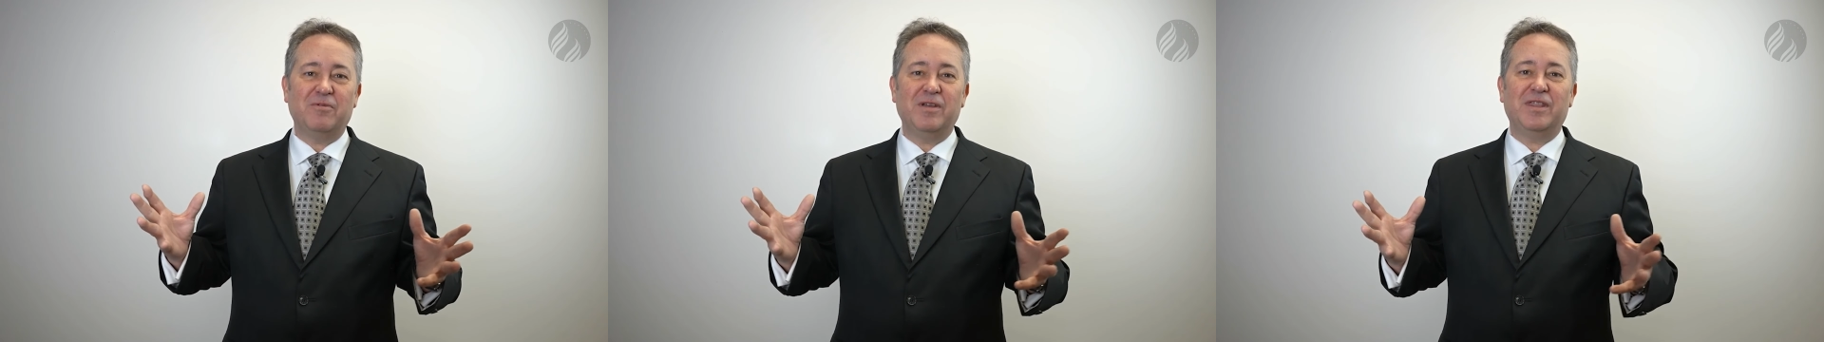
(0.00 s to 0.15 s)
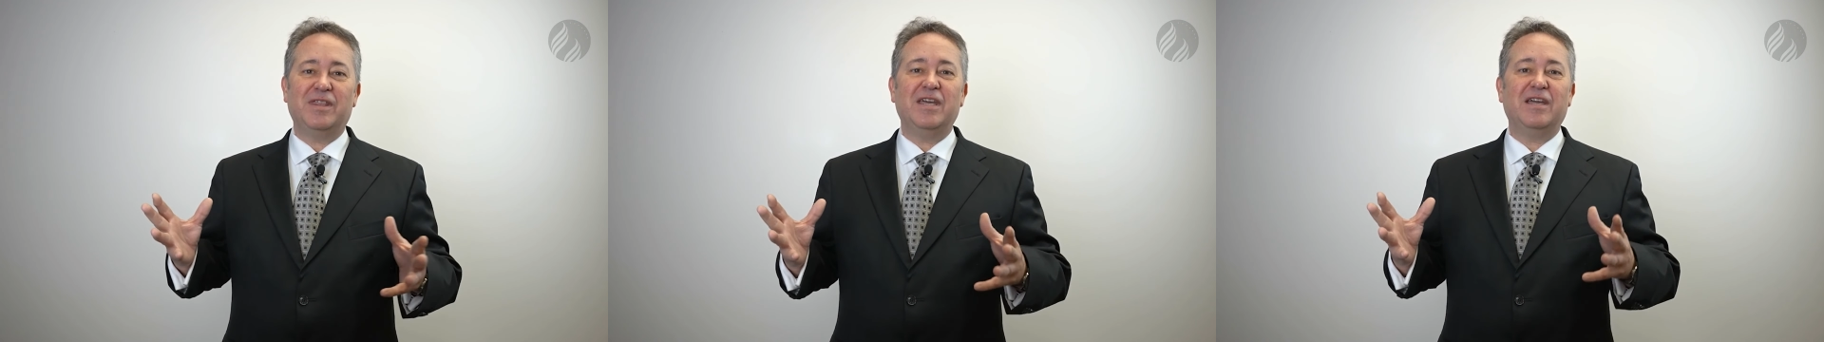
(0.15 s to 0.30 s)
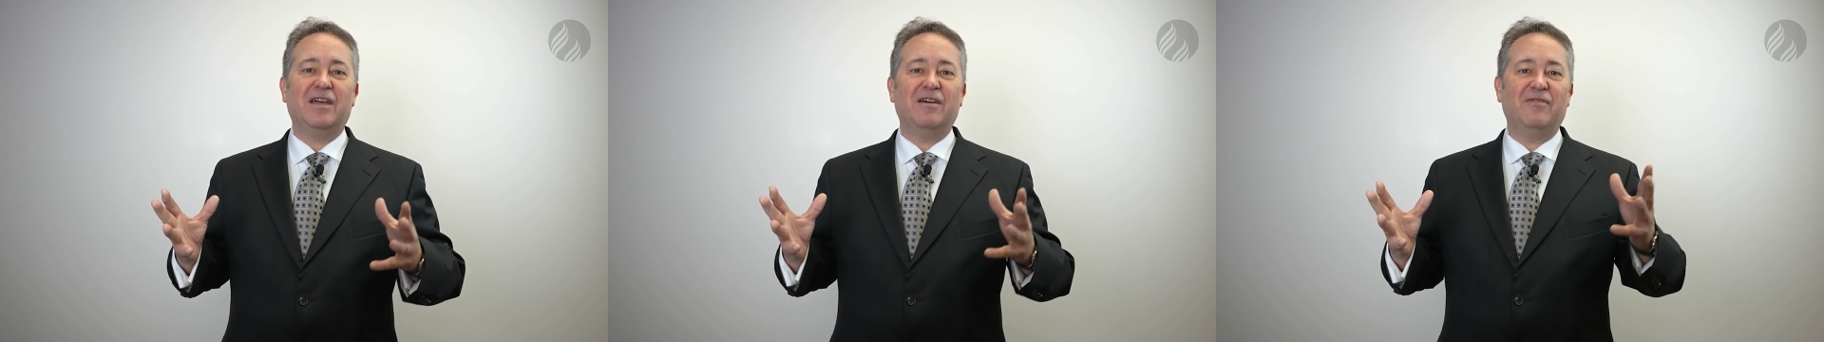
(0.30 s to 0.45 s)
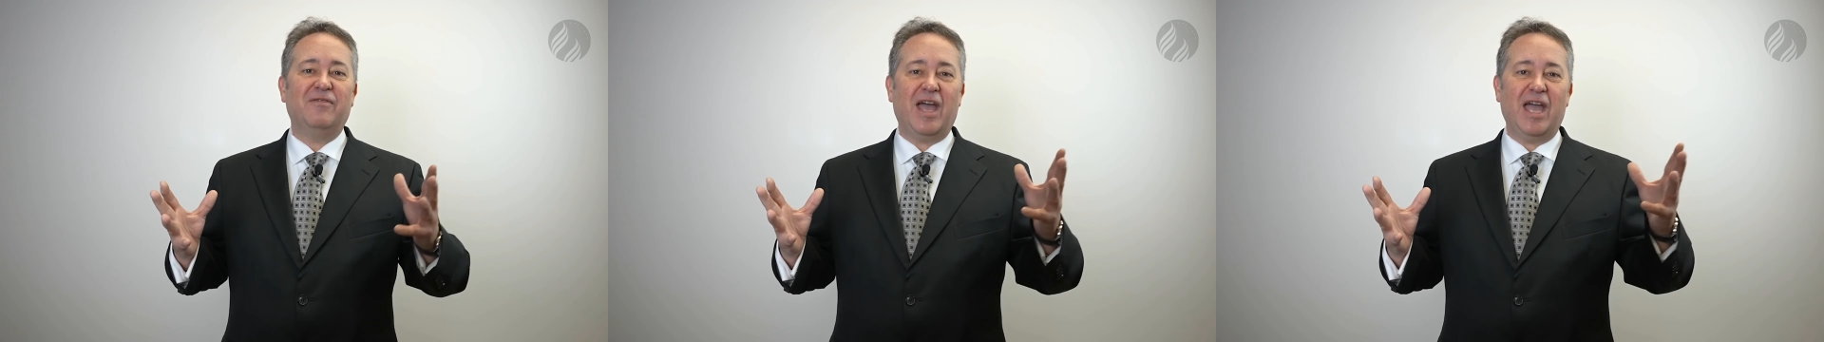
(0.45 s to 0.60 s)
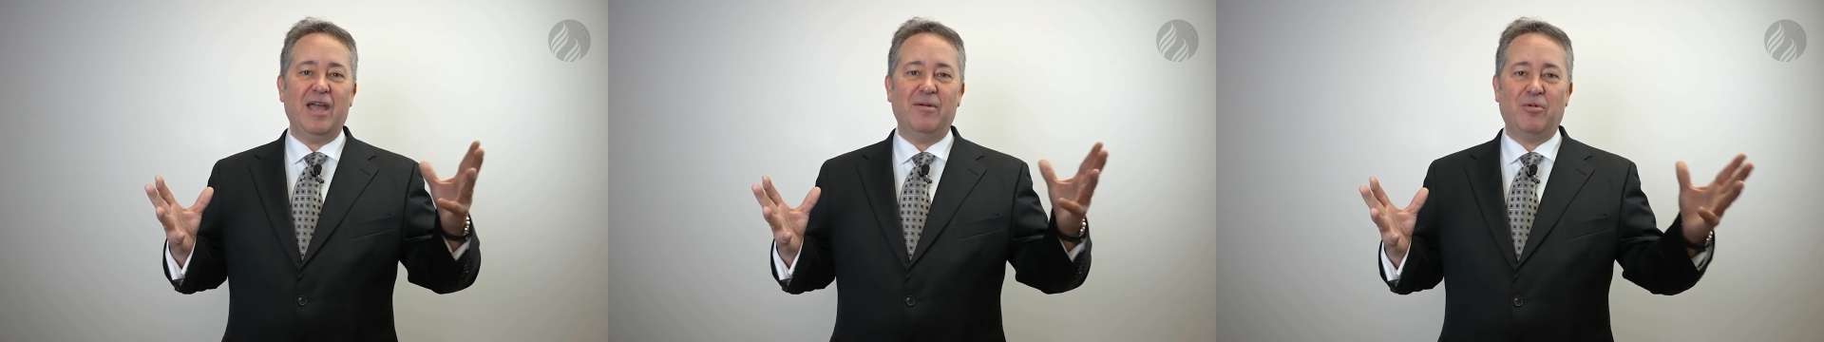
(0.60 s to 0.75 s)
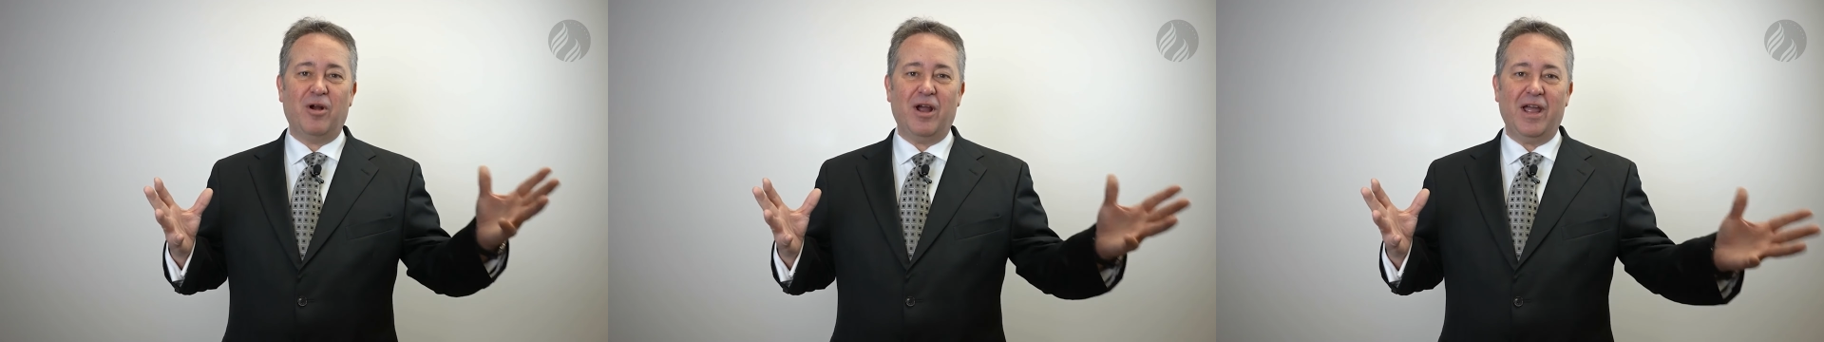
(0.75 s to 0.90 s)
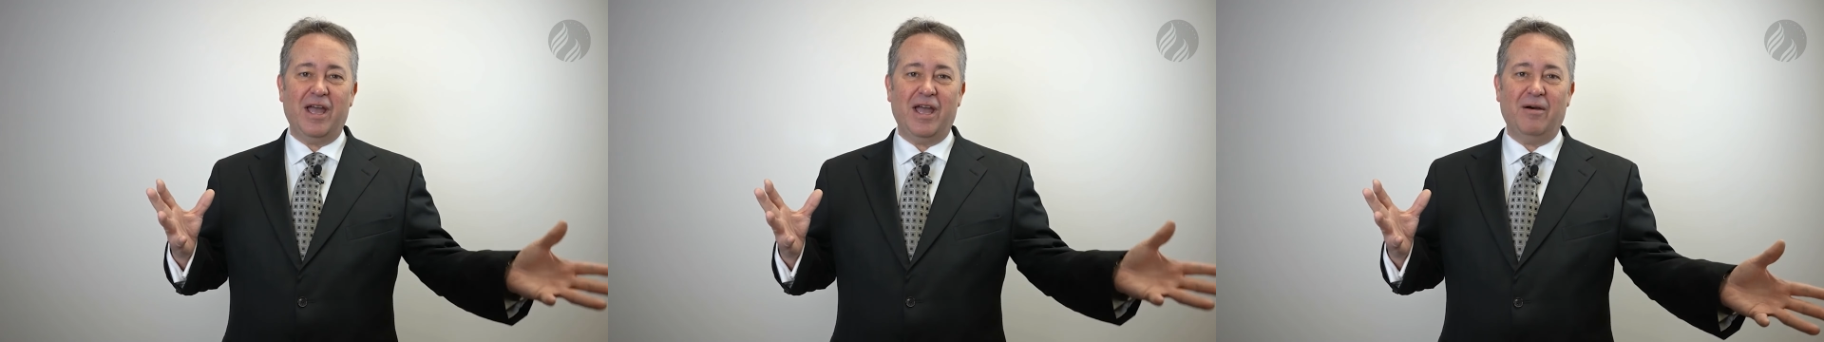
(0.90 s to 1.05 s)
We think of
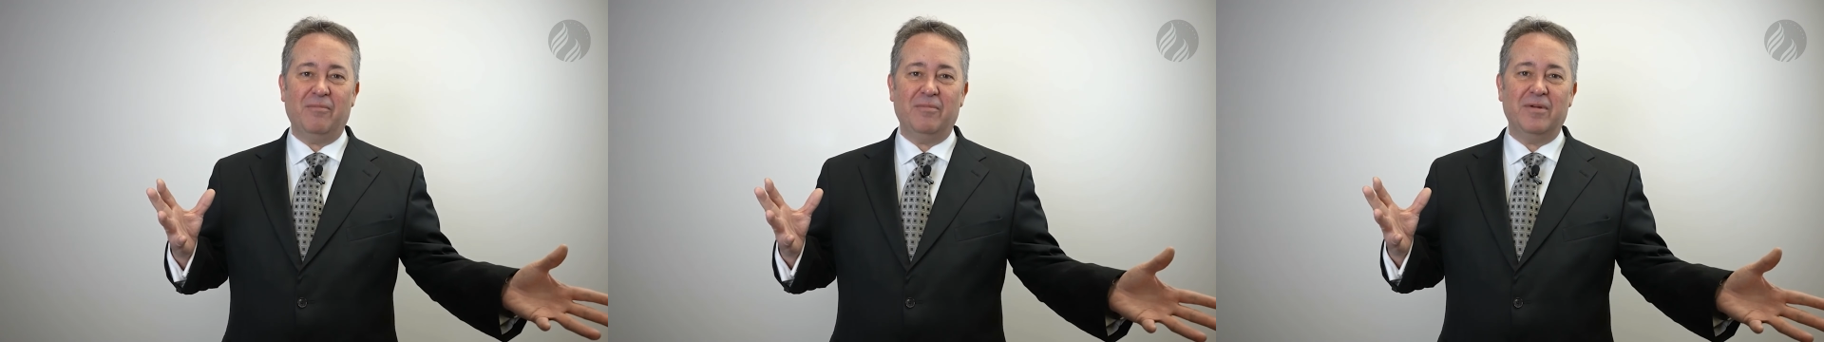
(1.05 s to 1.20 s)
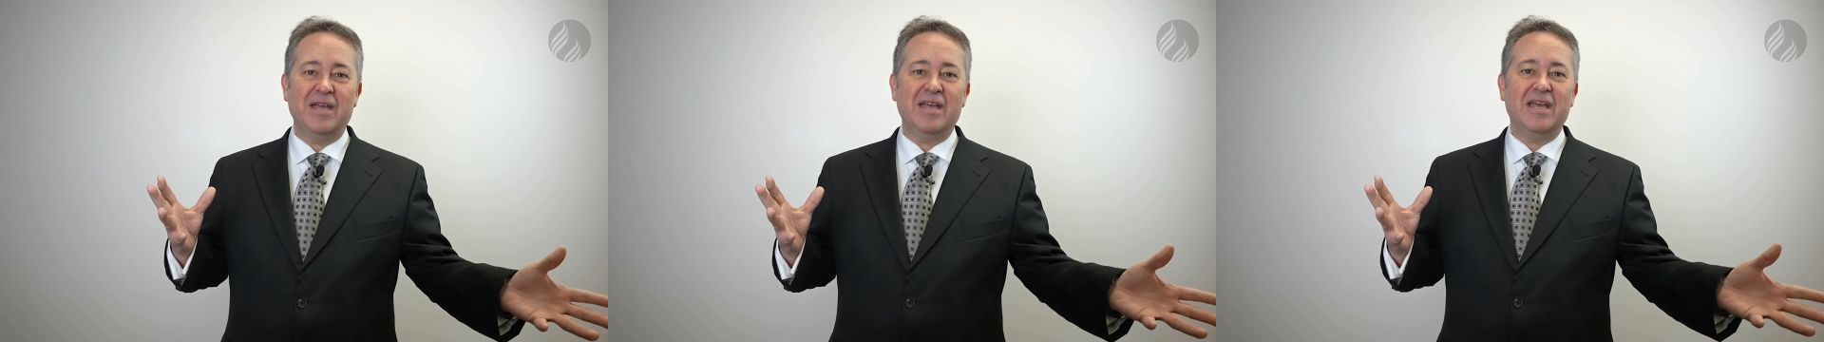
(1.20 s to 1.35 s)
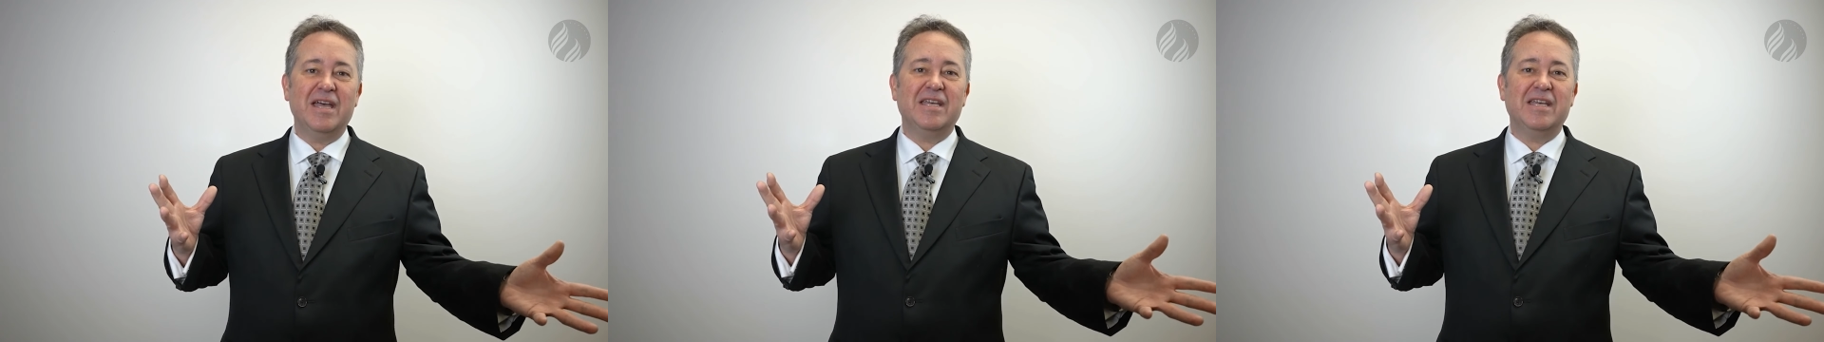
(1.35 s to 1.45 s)
Abraham